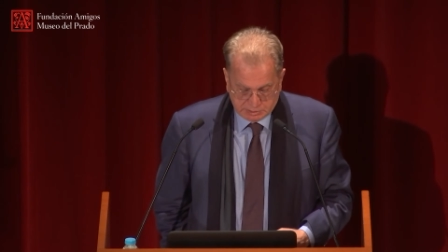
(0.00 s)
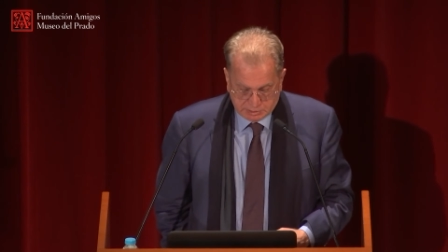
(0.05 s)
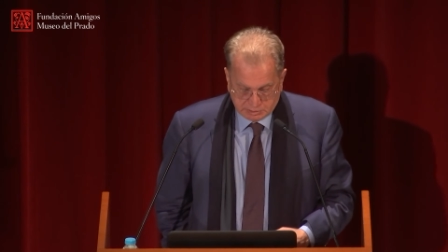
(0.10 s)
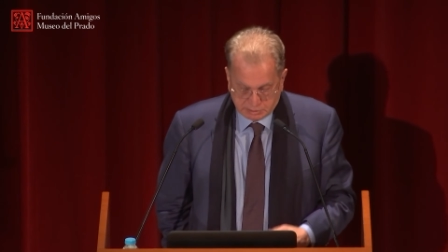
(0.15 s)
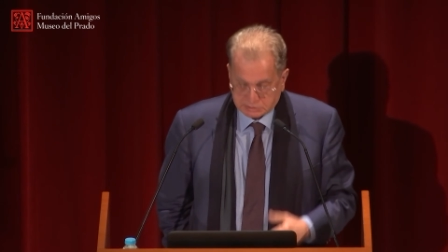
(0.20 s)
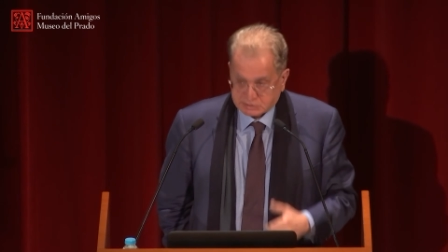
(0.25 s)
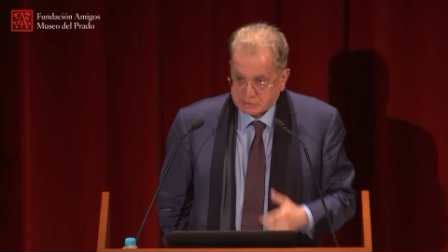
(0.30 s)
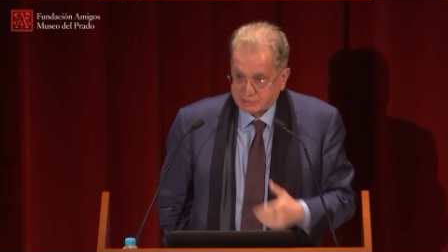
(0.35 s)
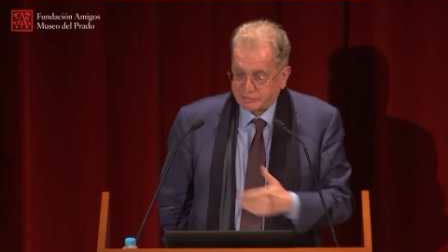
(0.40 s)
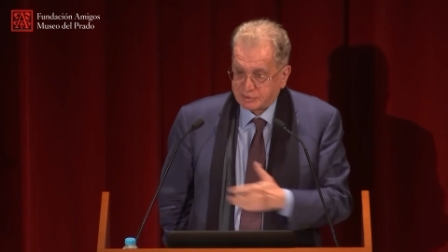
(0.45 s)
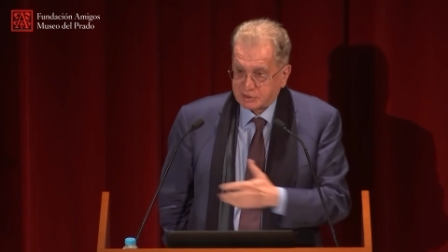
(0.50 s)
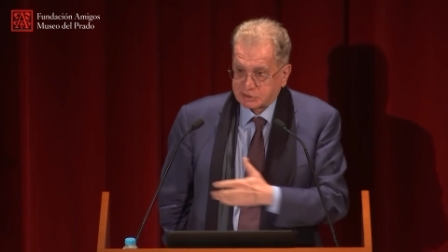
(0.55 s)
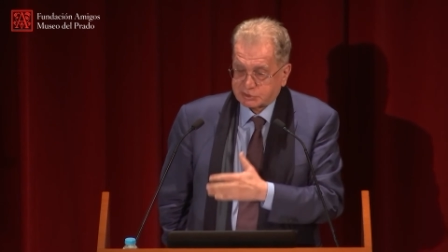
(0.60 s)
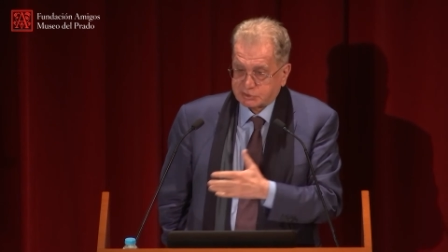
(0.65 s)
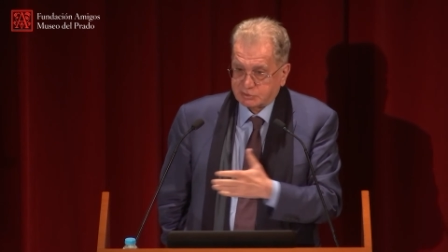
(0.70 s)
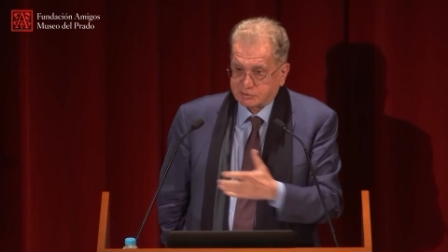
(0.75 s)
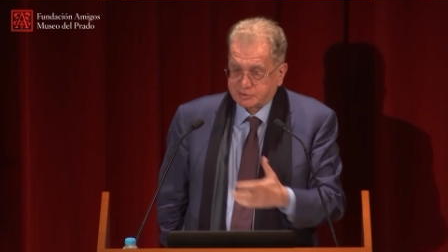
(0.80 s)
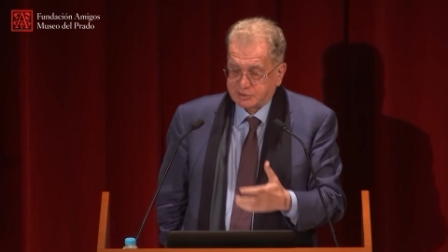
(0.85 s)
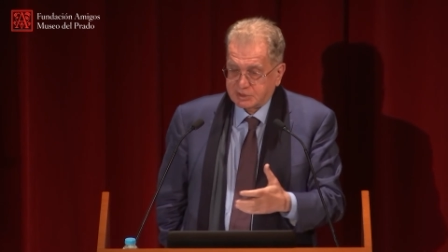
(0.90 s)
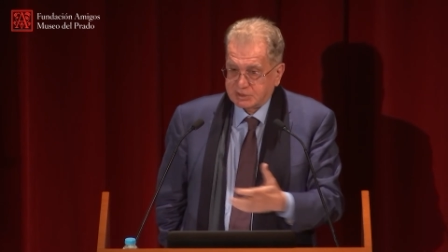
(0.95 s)

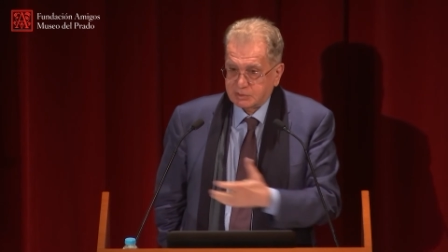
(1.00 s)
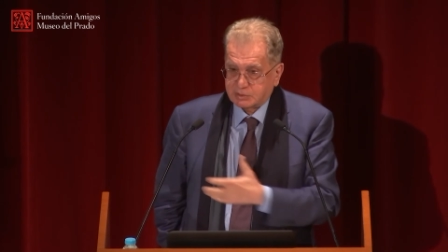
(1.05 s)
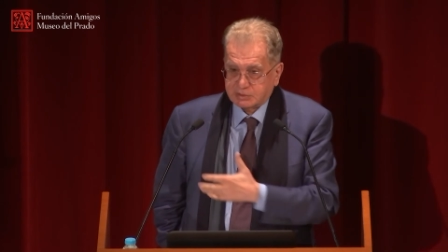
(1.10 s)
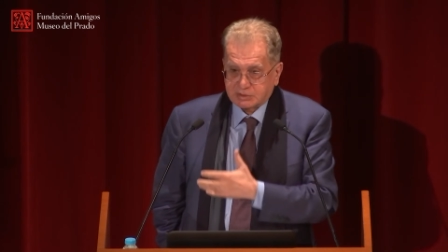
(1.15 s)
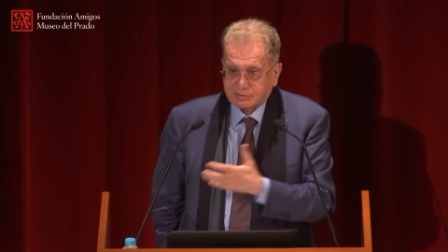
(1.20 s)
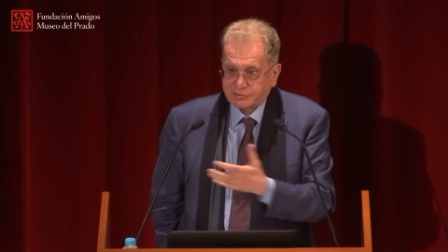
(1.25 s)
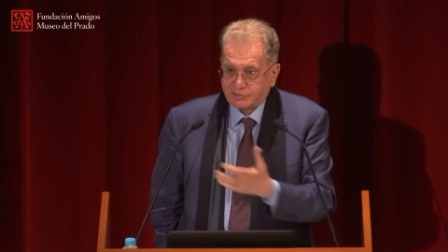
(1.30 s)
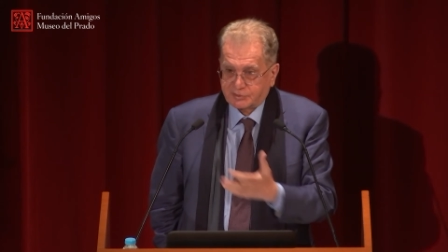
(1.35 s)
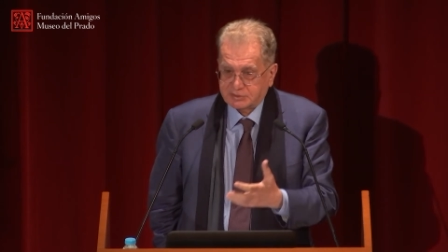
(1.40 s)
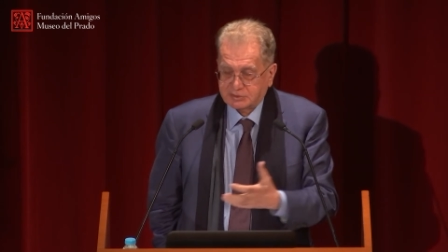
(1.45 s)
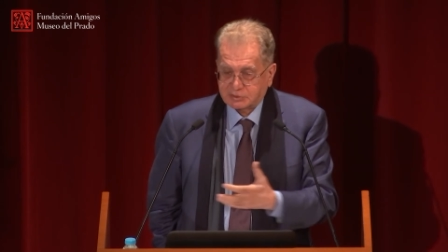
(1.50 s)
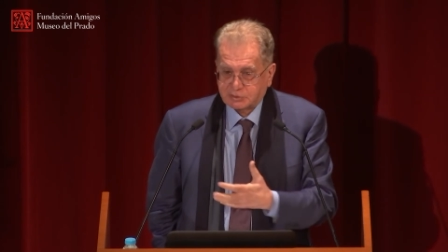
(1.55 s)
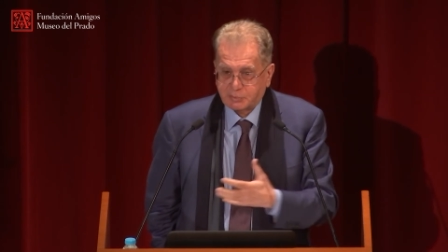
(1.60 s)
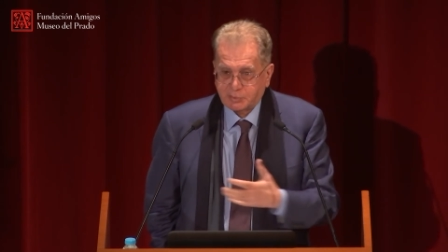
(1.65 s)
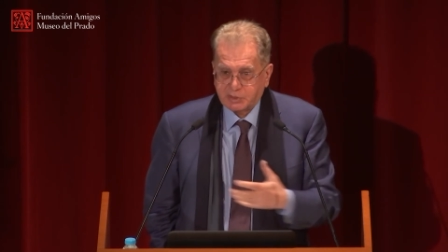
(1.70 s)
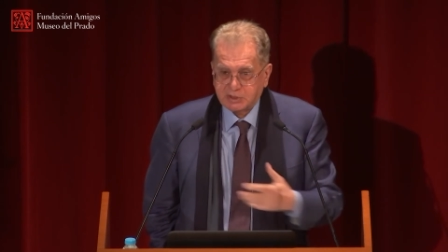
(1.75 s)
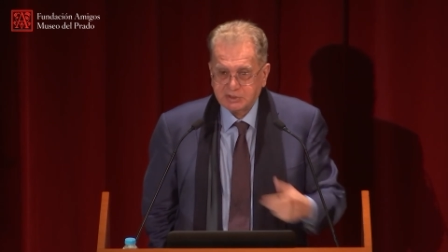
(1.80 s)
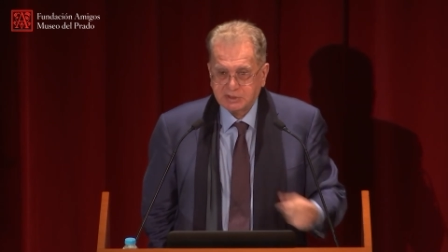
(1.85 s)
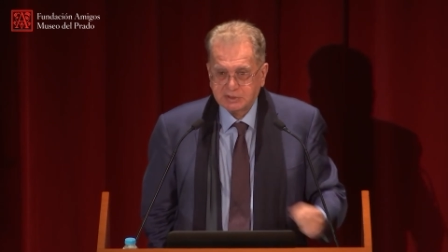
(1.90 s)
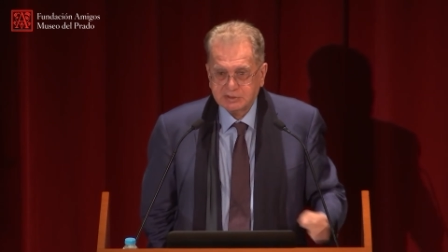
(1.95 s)
controversial thing, different
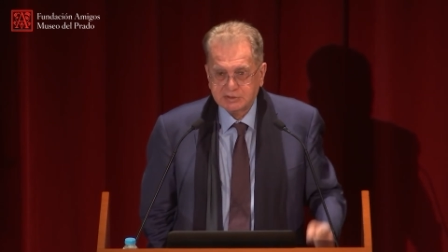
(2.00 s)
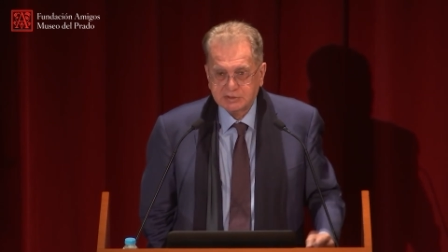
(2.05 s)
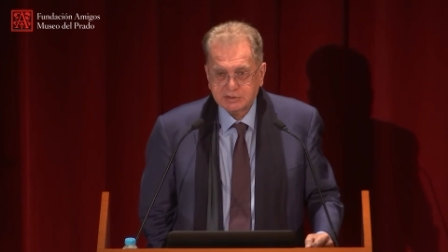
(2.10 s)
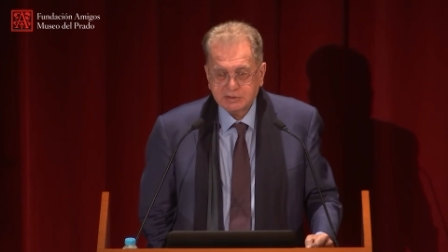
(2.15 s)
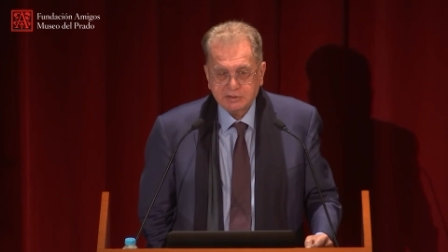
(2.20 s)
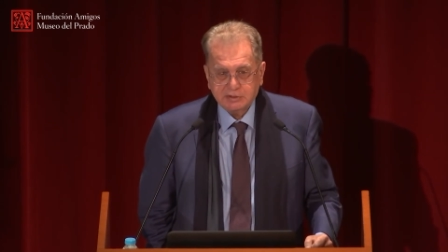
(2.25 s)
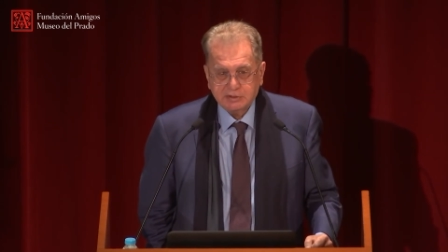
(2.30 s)
opinions,